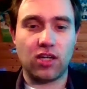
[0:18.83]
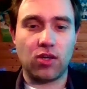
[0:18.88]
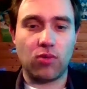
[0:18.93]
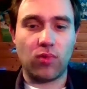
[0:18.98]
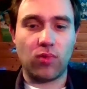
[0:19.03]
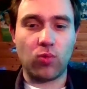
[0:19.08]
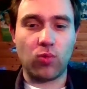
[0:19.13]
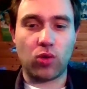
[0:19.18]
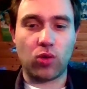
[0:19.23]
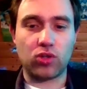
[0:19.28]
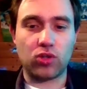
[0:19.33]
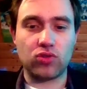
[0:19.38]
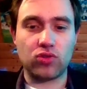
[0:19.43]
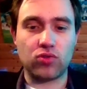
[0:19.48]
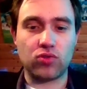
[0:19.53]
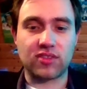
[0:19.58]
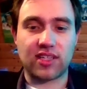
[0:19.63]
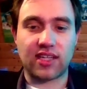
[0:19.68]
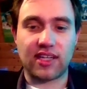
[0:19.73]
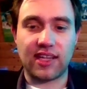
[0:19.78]
We want
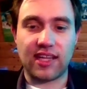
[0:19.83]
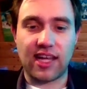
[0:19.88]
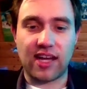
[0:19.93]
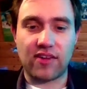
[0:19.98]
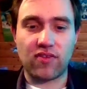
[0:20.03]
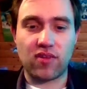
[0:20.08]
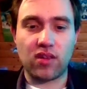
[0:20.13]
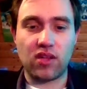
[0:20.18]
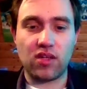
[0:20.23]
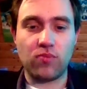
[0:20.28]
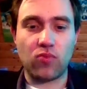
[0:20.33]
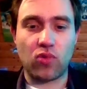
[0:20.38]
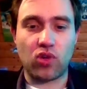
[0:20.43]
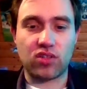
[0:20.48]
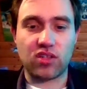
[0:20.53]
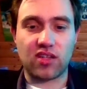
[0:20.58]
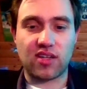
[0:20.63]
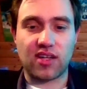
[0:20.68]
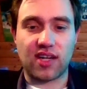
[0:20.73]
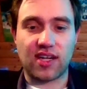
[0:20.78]
to cleverly
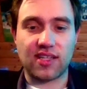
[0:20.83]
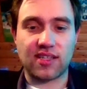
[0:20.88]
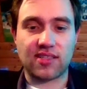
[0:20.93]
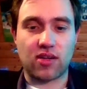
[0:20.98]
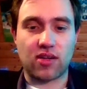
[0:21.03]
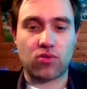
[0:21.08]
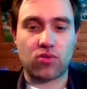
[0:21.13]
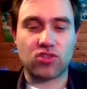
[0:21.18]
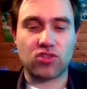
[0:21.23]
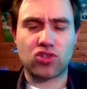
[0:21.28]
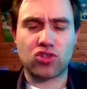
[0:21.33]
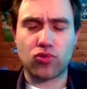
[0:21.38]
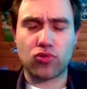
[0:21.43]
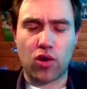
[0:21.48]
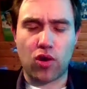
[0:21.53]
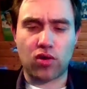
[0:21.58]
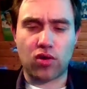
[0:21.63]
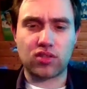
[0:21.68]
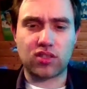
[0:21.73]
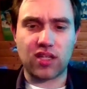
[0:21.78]
modernize our
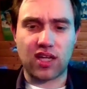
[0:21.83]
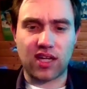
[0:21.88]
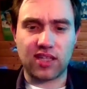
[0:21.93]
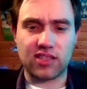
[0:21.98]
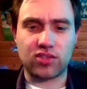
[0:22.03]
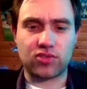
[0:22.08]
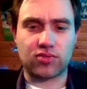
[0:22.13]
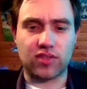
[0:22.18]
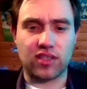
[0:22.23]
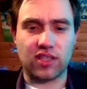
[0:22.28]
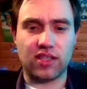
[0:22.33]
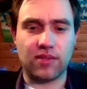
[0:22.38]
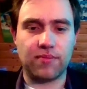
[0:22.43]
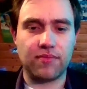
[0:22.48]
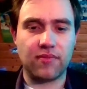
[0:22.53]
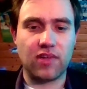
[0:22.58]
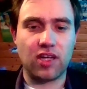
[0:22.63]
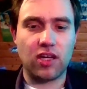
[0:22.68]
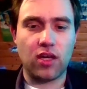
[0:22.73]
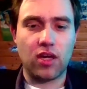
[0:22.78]
strong country
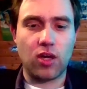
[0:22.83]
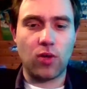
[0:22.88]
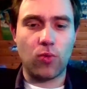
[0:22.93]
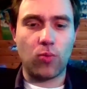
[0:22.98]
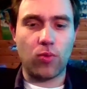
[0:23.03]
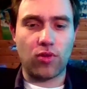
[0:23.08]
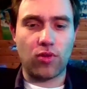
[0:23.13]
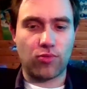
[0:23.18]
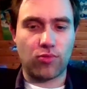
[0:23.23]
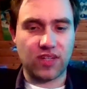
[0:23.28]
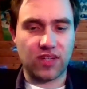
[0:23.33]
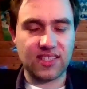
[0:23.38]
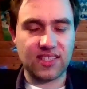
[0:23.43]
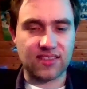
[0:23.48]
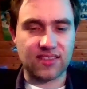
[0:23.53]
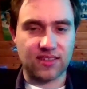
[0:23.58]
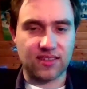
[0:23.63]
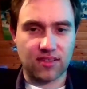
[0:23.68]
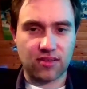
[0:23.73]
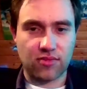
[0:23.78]
with
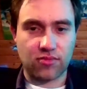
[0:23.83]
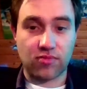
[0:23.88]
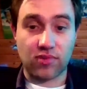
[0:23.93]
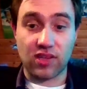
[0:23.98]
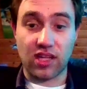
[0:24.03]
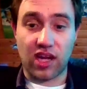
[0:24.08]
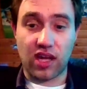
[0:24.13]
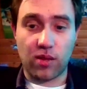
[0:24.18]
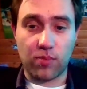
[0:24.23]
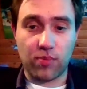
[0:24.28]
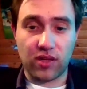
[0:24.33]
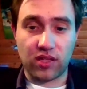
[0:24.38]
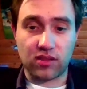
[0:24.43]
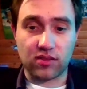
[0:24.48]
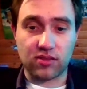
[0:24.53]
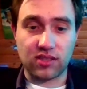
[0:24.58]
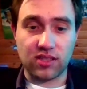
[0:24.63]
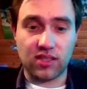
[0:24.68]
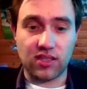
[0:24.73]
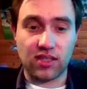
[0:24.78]
reason,
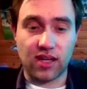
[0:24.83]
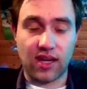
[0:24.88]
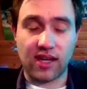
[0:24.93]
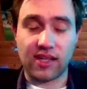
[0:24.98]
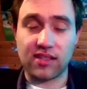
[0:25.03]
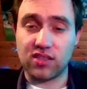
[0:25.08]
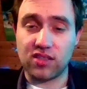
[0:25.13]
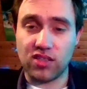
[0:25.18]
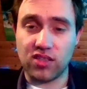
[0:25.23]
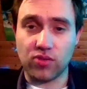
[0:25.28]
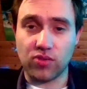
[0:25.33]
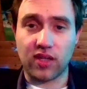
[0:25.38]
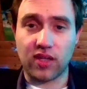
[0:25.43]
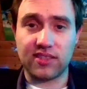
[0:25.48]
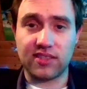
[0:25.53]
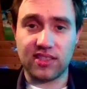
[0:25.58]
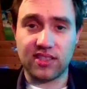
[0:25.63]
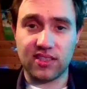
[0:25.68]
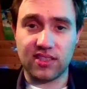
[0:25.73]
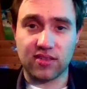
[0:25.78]
reliability, and new
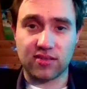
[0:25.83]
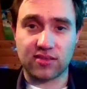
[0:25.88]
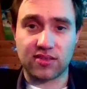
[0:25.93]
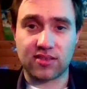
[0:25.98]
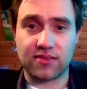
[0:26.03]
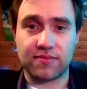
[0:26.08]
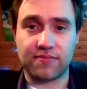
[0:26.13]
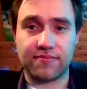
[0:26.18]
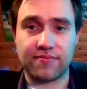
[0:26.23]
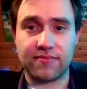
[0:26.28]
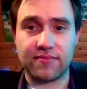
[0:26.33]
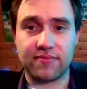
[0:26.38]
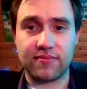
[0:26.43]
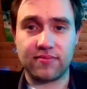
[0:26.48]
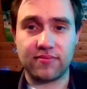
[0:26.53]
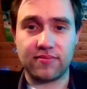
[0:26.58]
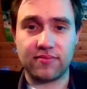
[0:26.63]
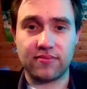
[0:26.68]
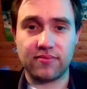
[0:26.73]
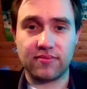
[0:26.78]
ideas."
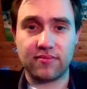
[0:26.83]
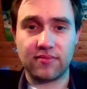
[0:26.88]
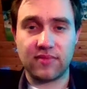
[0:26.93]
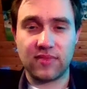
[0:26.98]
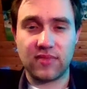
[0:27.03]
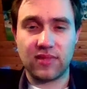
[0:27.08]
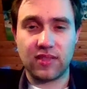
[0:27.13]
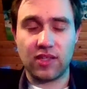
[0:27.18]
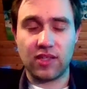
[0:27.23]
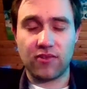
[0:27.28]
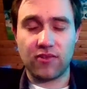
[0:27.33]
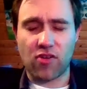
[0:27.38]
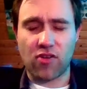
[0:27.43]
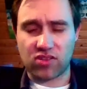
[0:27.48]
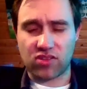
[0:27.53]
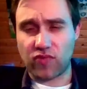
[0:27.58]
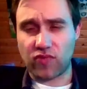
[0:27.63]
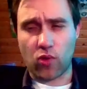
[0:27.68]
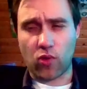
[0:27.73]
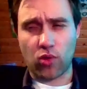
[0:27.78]

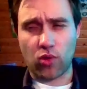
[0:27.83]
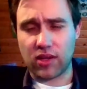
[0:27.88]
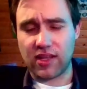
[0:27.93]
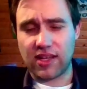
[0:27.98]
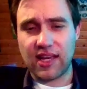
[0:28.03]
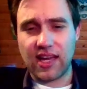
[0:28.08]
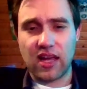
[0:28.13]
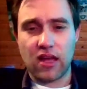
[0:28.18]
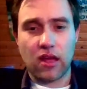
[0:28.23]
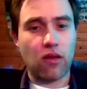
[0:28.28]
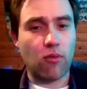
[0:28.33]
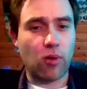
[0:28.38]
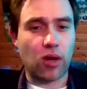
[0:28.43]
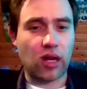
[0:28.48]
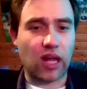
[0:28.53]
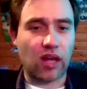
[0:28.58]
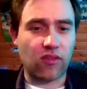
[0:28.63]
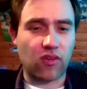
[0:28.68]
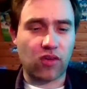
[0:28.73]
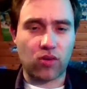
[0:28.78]
First of all,
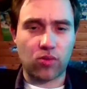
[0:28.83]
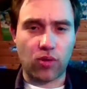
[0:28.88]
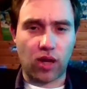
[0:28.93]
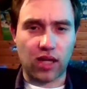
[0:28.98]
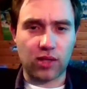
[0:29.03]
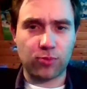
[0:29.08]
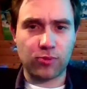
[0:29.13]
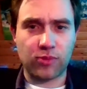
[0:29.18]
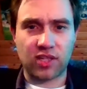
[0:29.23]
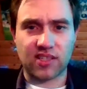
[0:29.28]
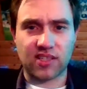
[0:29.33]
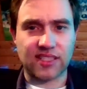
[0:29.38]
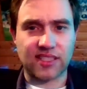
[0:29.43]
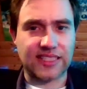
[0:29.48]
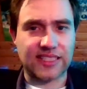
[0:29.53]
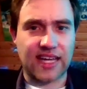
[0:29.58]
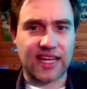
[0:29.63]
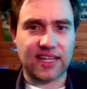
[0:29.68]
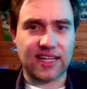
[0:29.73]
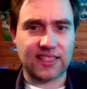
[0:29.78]
whenever a right-winger
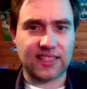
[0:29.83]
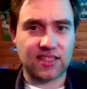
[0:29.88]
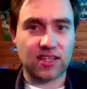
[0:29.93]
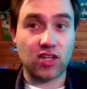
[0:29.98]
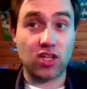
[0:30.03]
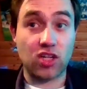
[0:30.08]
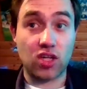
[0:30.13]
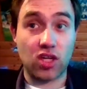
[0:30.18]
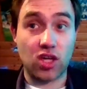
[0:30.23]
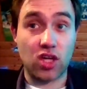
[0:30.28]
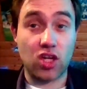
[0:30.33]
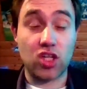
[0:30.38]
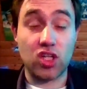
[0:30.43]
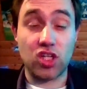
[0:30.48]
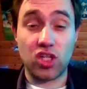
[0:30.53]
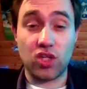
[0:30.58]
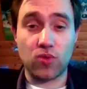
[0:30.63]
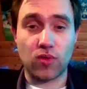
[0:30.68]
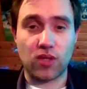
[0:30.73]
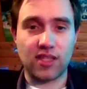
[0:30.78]
says
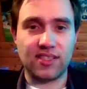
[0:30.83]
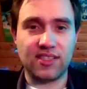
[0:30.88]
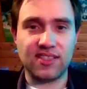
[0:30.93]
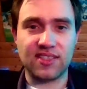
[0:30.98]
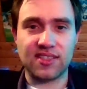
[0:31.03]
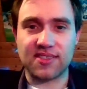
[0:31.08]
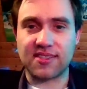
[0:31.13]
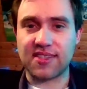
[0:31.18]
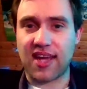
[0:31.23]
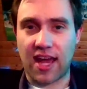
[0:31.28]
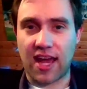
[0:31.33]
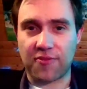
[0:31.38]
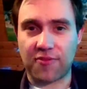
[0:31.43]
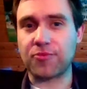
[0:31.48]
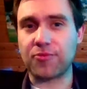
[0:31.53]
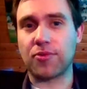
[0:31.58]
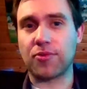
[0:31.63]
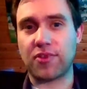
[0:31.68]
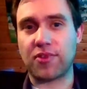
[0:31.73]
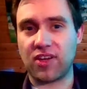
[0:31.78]
new ideas, I have
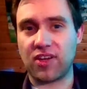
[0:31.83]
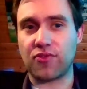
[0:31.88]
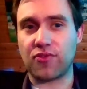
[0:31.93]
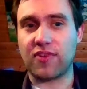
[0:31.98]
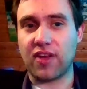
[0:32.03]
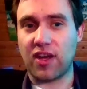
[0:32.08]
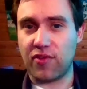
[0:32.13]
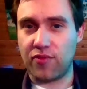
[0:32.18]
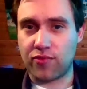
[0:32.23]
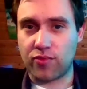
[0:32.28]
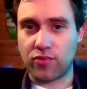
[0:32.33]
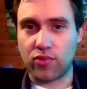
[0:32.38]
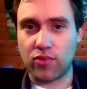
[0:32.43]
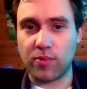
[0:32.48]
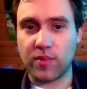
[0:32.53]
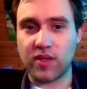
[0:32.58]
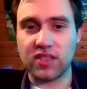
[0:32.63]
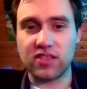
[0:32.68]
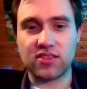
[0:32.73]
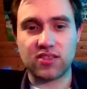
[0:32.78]
to think of Dave
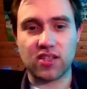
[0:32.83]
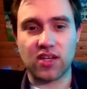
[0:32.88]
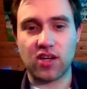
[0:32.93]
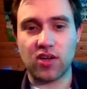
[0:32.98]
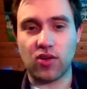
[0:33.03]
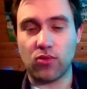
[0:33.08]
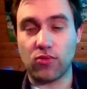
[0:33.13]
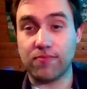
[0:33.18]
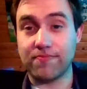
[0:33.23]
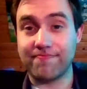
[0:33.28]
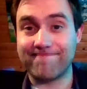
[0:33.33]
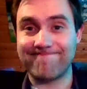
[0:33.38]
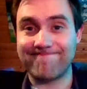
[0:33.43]
Rubin, so